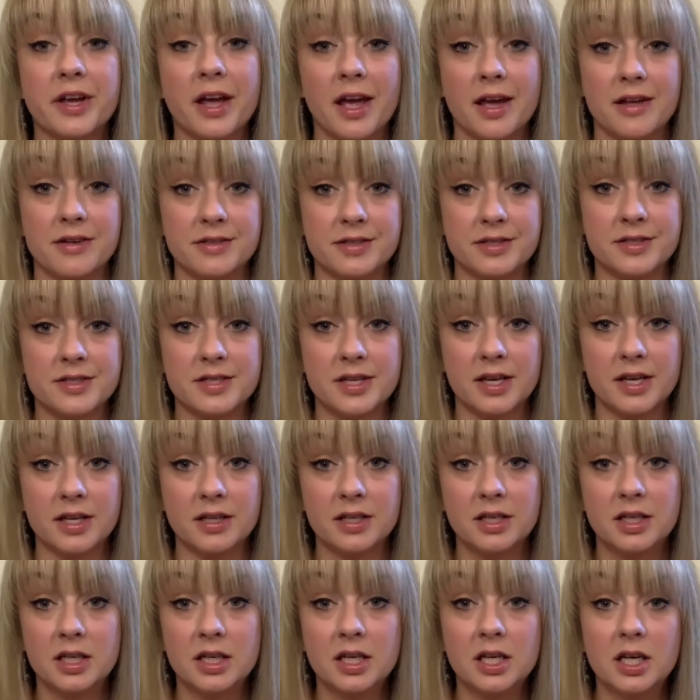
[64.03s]
entity.
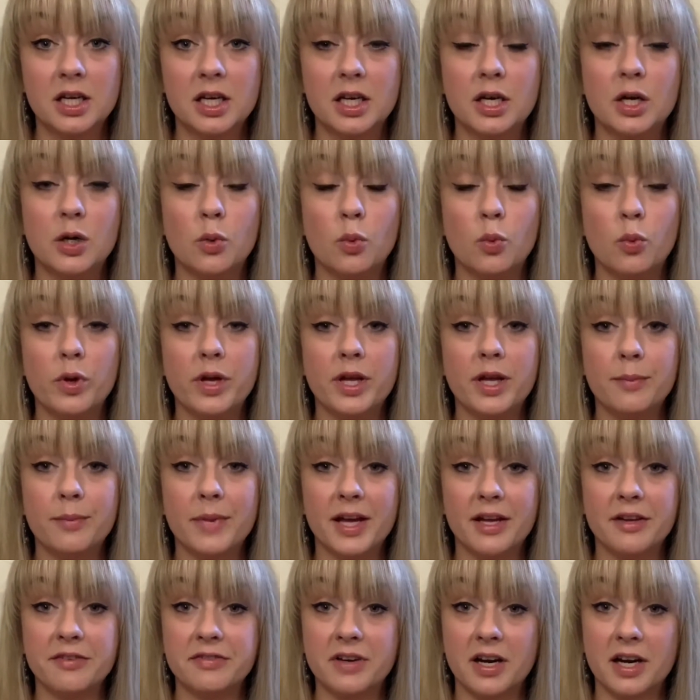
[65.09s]
We may
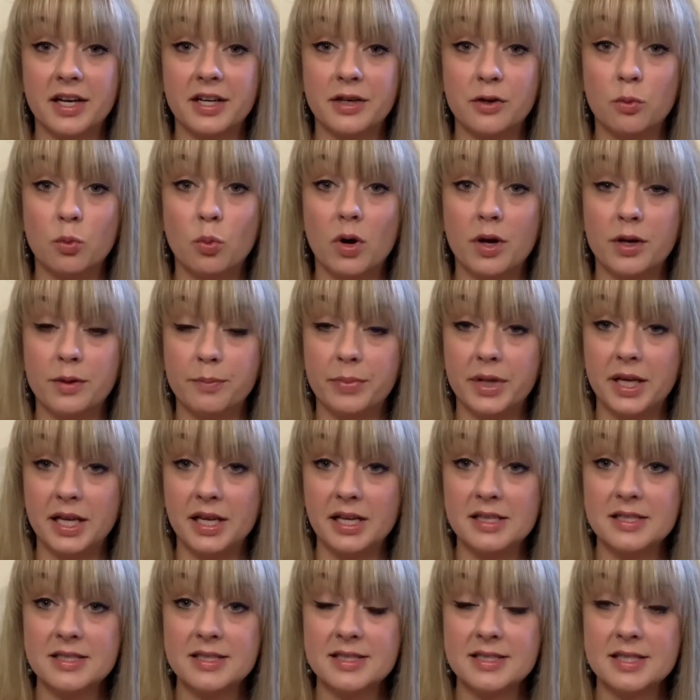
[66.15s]
find one
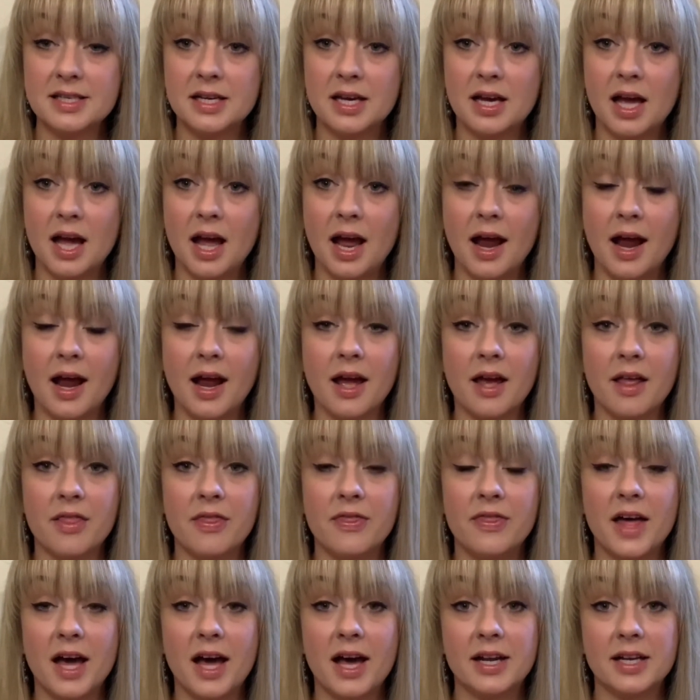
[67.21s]
piece, and
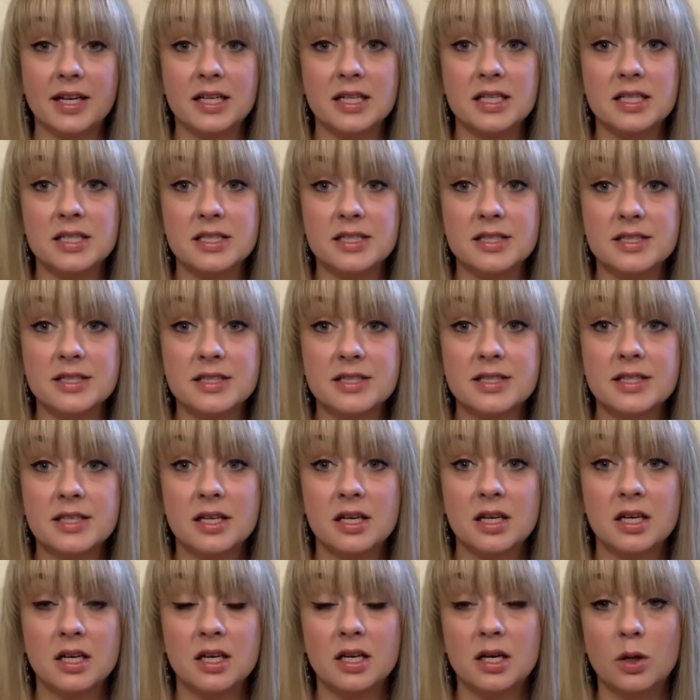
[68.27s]
that is
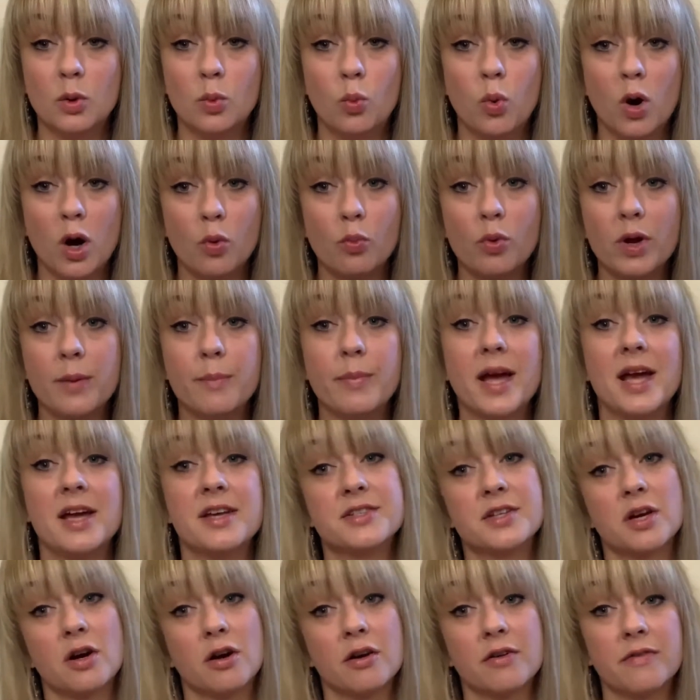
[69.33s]
what we base
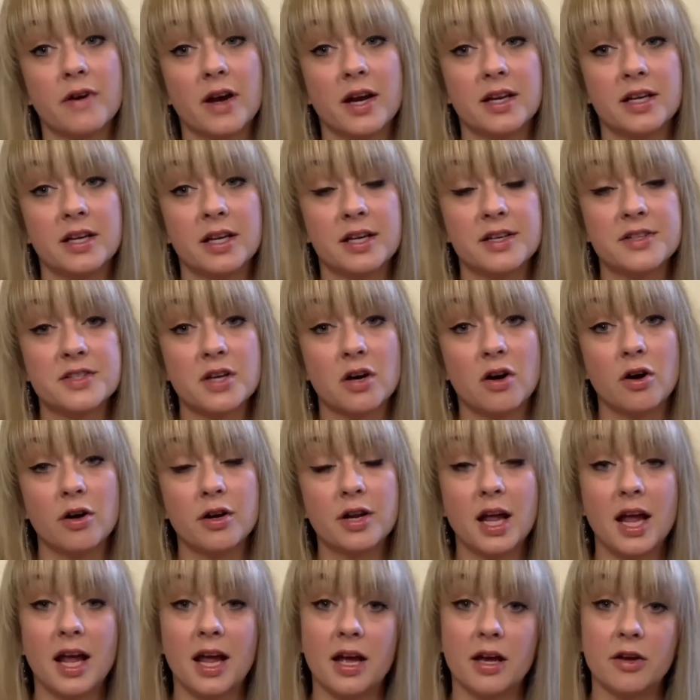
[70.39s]
our findings on
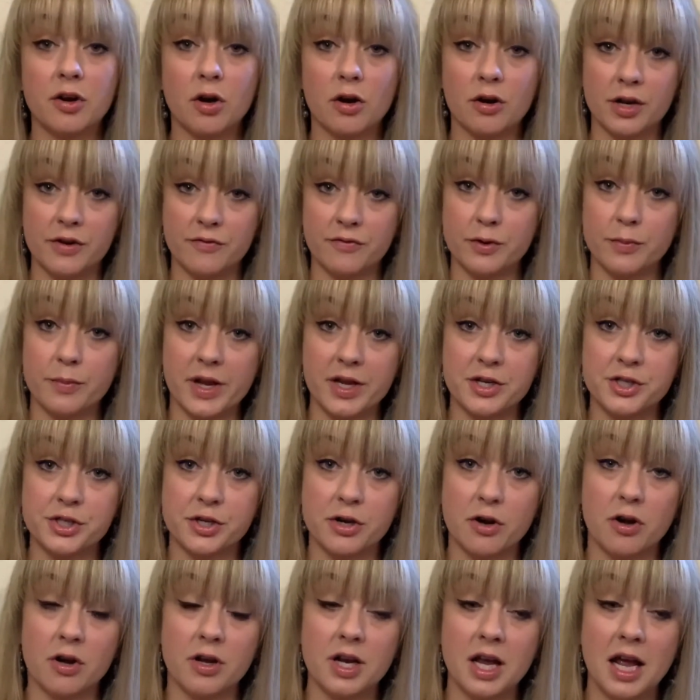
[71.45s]
and our information
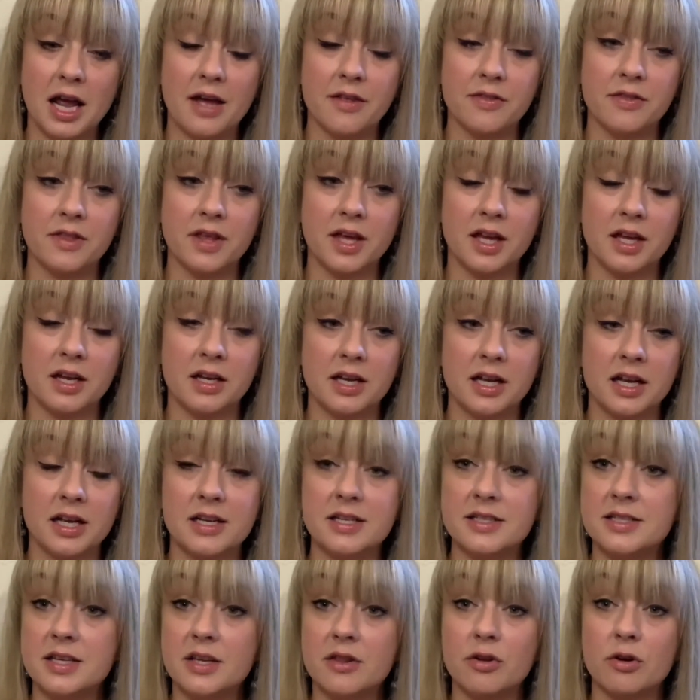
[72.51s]
on, and then it is
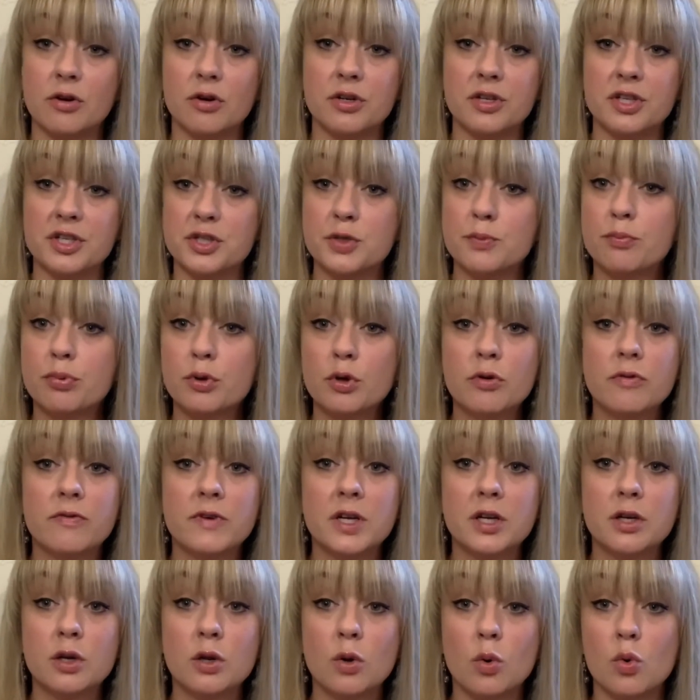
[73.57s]
either
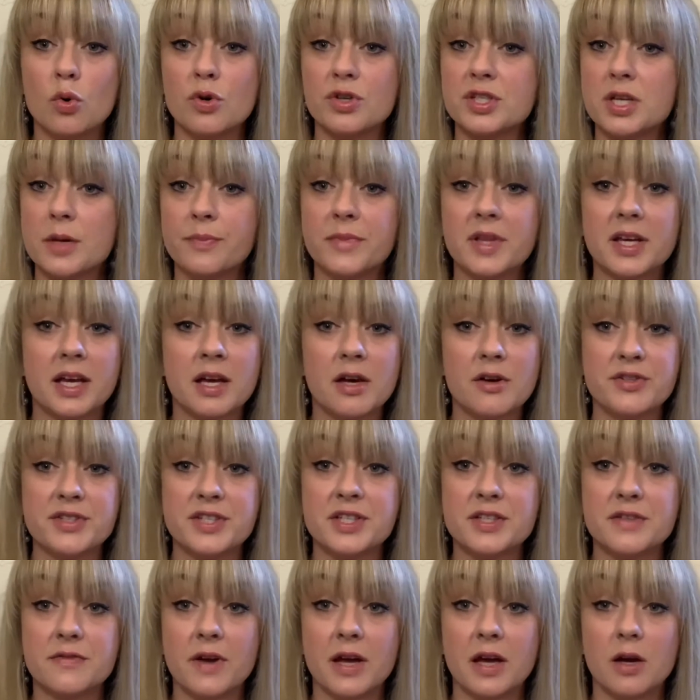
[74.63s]
disproven or something else is
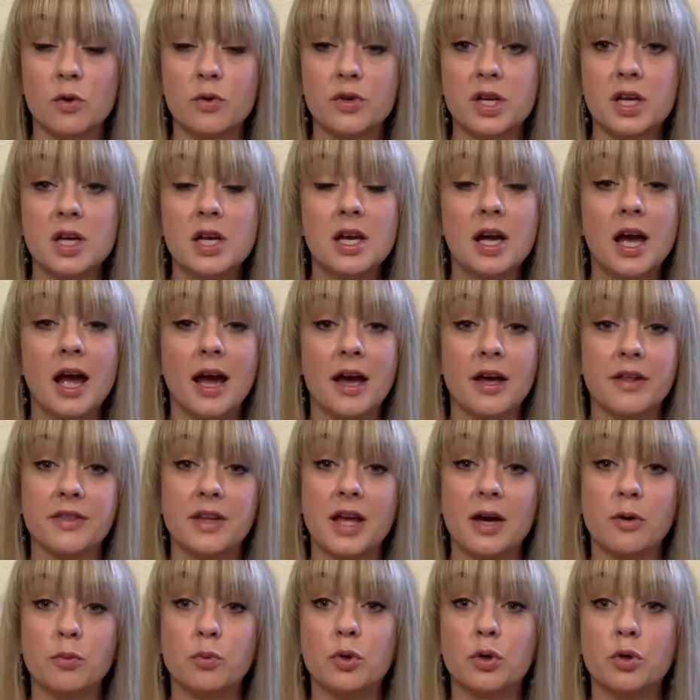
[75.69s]
found, and
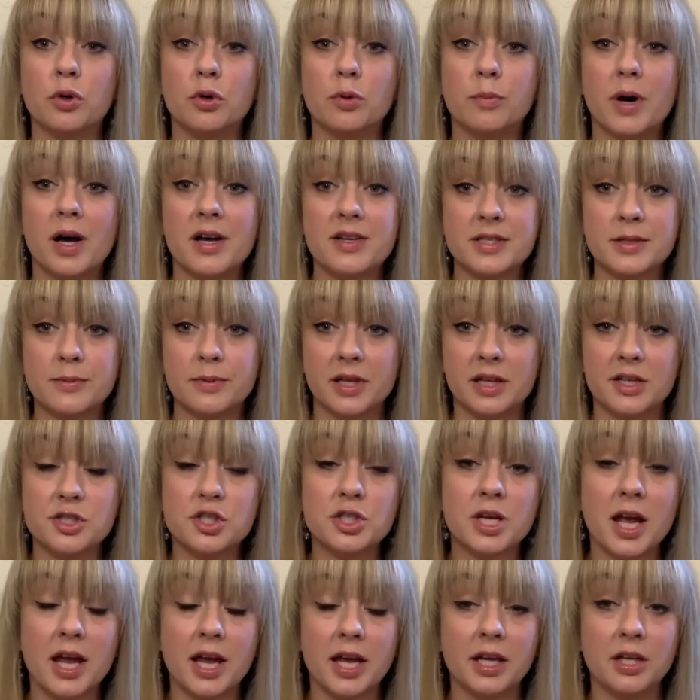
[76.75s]
that will possibly
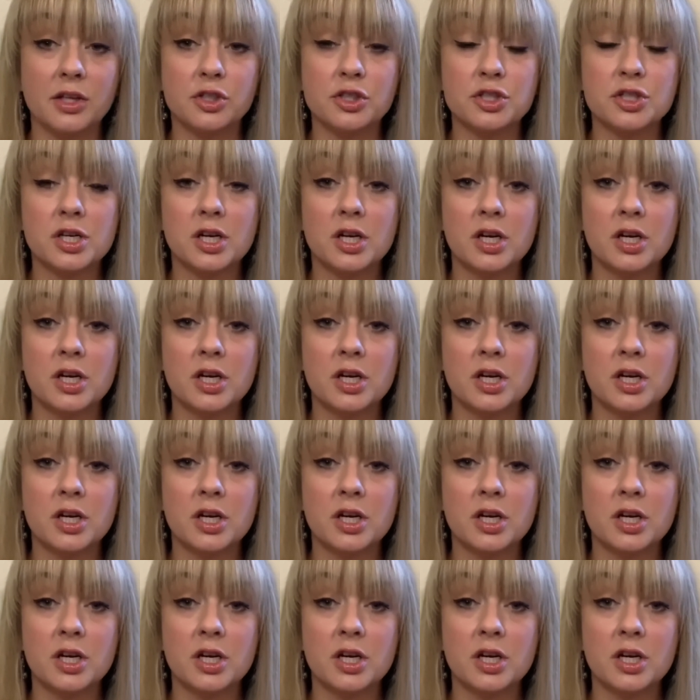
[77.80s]
change